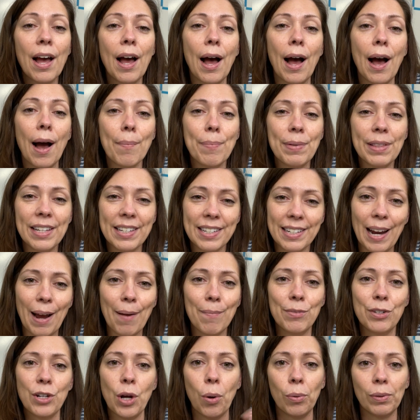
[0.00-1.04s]
but this
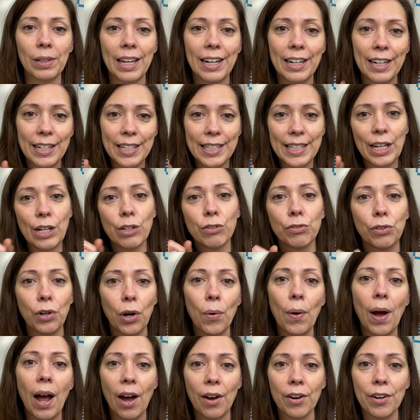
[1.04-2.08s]
time don't let anything
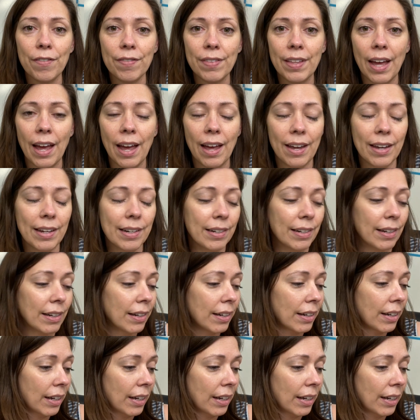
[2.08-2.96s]
grow out of the head.